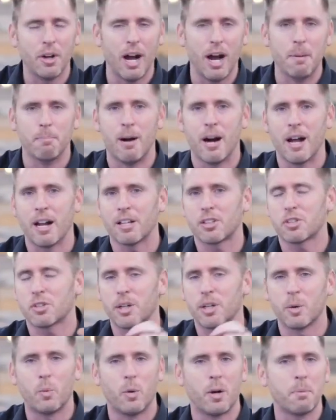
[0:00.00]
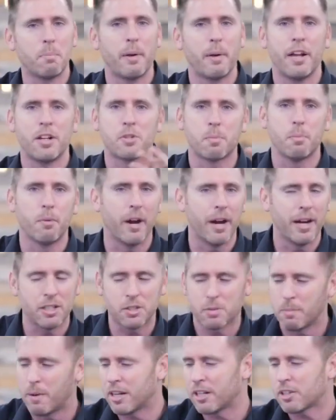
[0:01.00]
I'm monitoring one page.
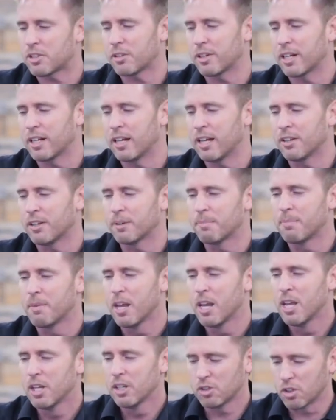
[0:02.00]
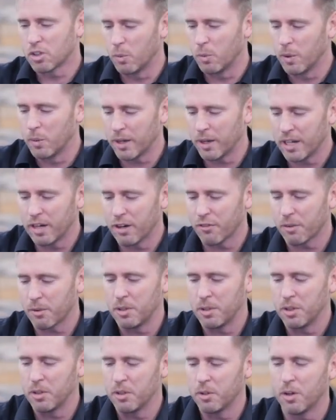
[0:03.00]
Brian's monitoring another. So we want to hear from
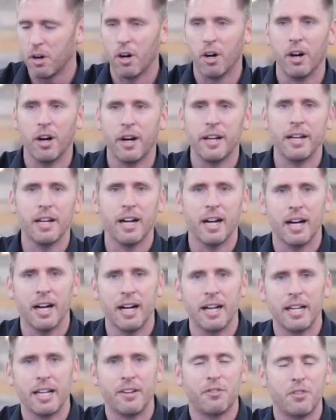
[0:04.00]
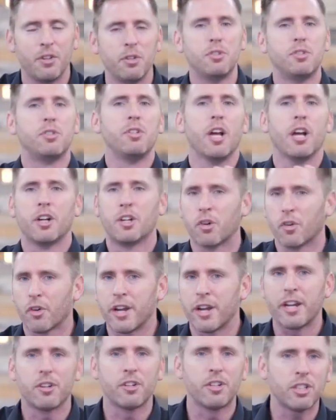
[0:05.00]
you on if you
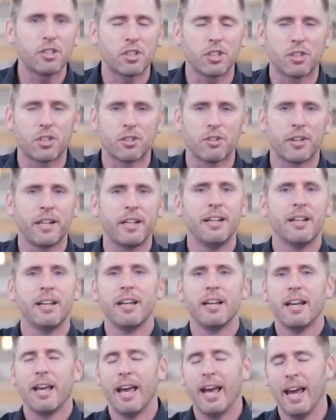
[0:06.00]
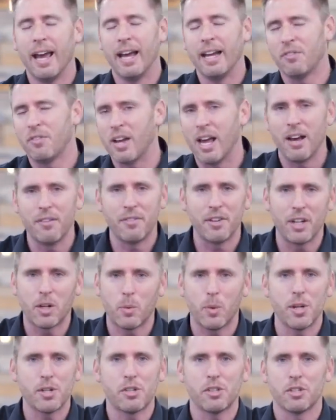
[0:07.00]
agree or disagree, and if you have any
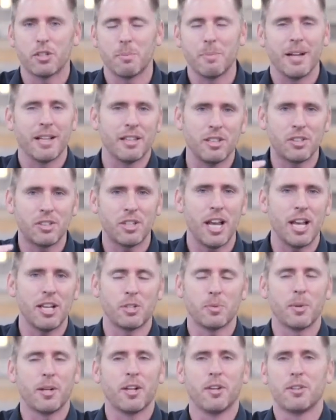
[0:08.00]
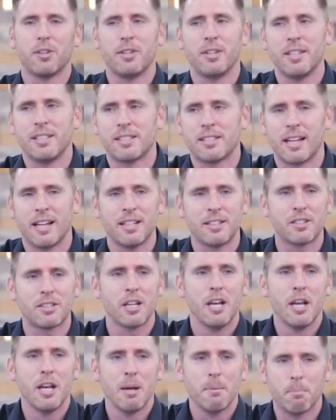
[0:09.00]
questions about this as we go through these tenets.
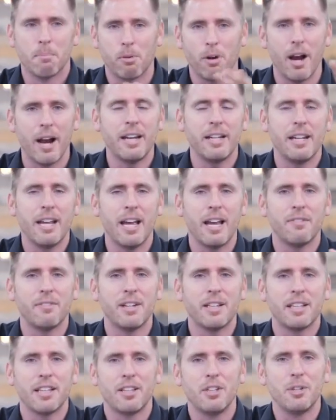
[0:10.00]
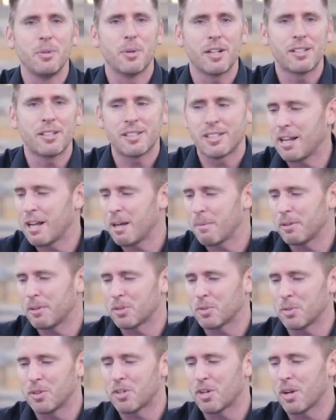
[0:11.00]
Brian, do you have anything you want to set up
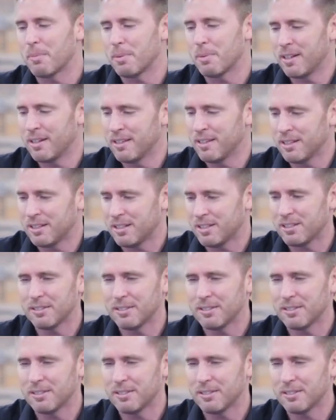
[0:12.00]
as we jump into this?